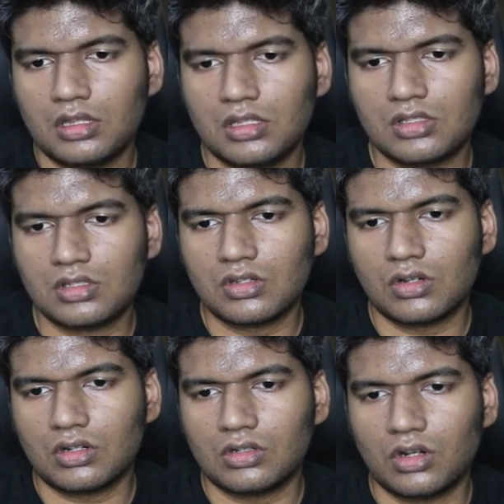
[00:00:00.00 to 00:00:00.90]
this
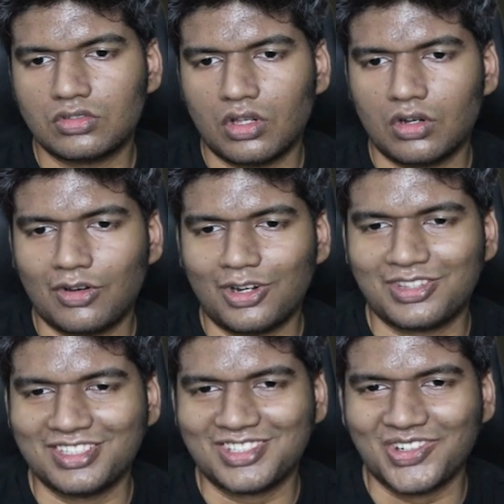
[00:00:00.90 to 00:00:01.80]
dot, no, sorry, not this